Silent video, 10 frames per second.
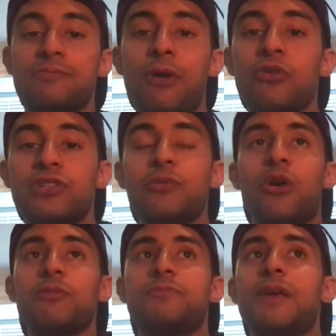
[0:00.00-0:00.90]
pose, he would
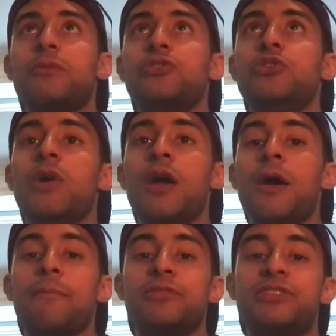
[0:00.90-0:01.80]
almost be able to
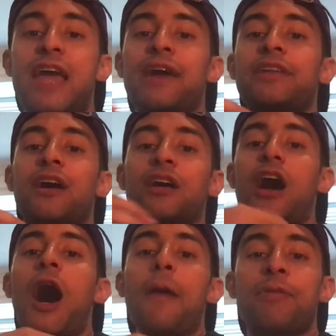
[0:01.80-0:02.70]
stand a
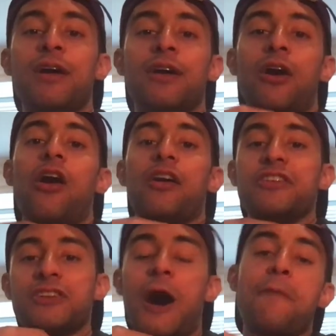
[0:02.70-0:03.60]
cup on
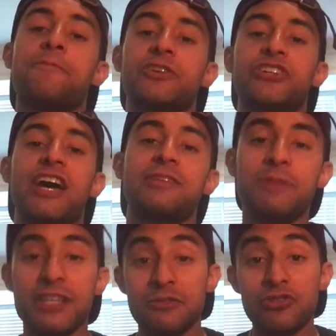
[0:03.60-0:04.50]
his upper chest
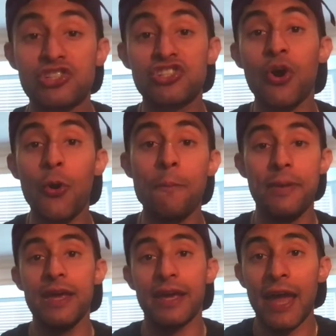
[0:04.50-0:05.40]
because it was so
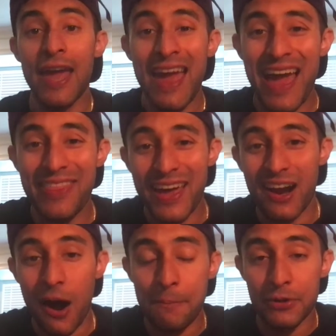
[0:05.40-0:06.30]
big. And that
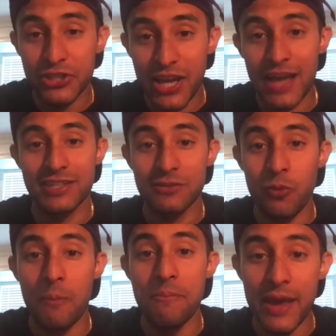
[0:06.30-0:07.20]
upper chest is
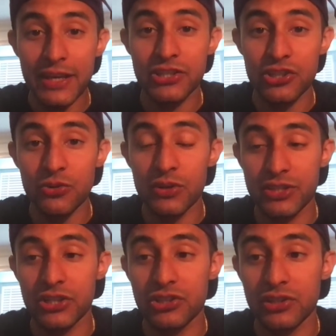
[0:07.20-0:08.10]
what makes you
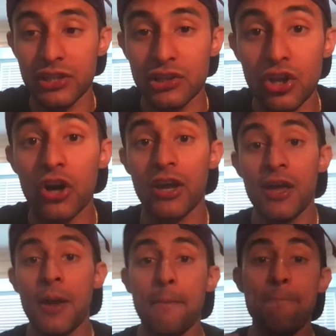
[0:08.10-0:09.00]
essentially look
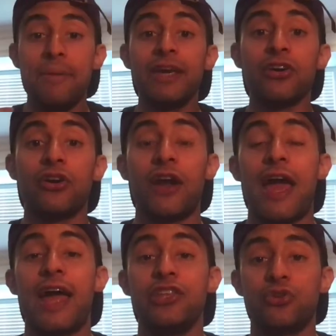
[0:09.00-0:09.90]
bigger
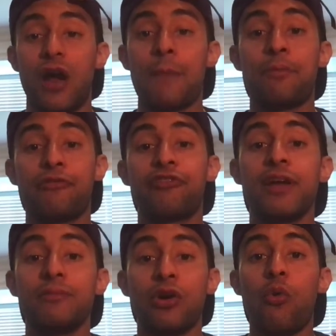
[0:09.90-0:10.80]
and your upper
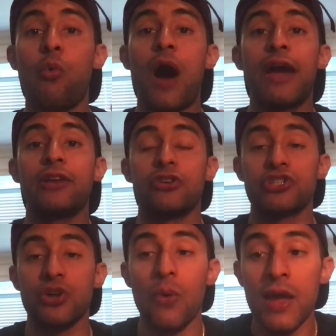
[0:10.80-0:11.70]
frame look wider.
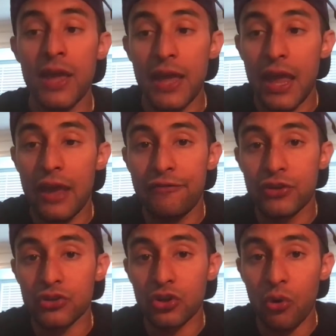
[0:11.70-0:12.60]
So if
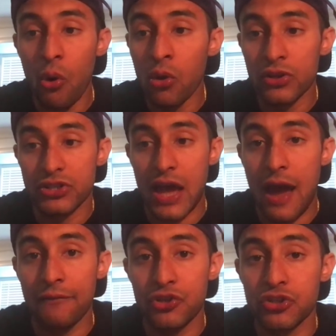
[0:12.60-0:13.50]
your goal is to
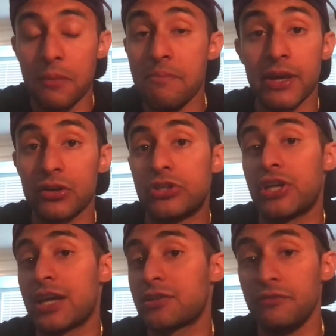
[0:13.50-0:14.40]
have just a bigger
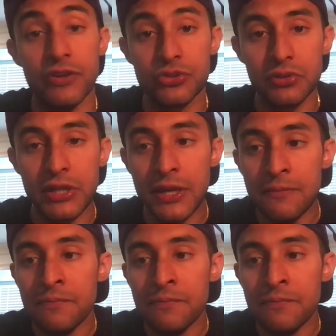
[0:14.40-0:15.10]
chest visually,